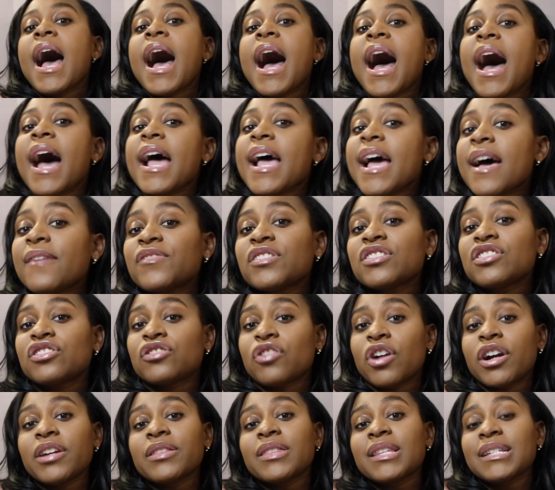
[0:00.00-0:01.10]
I have to
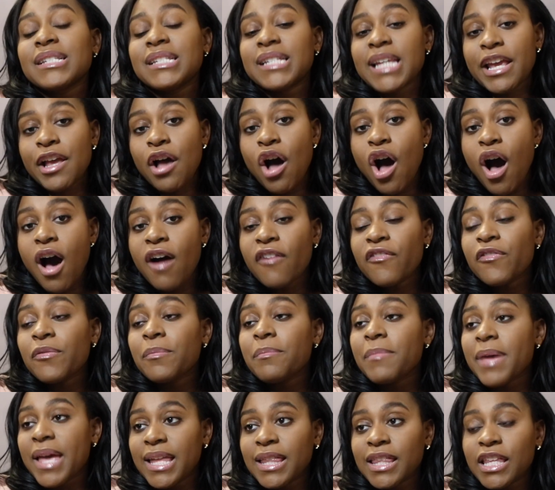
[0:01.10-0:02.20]
start the day off
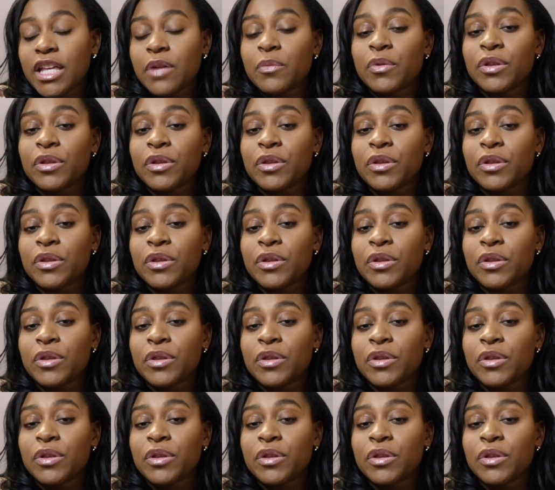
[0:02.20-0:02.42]
mainly